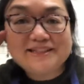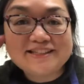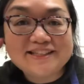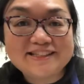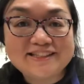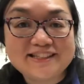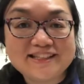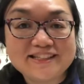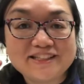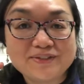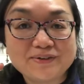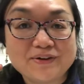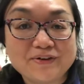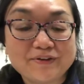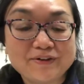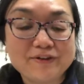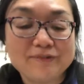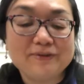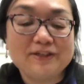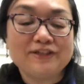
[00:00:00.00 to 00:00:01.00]
it's
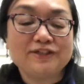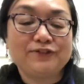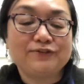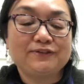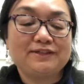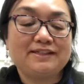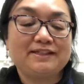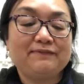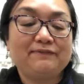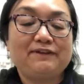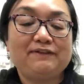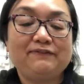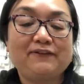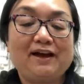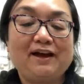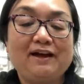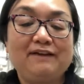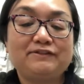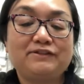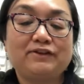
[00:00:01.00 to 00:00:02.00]
already reached
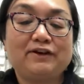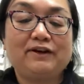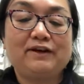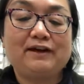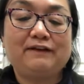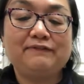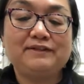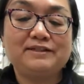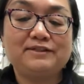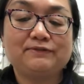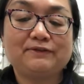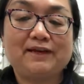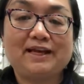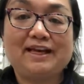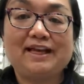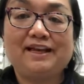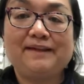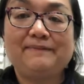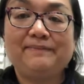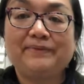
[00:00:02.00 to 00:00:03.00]
375, so our oven's
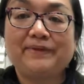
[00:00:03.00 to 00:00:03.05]
ready.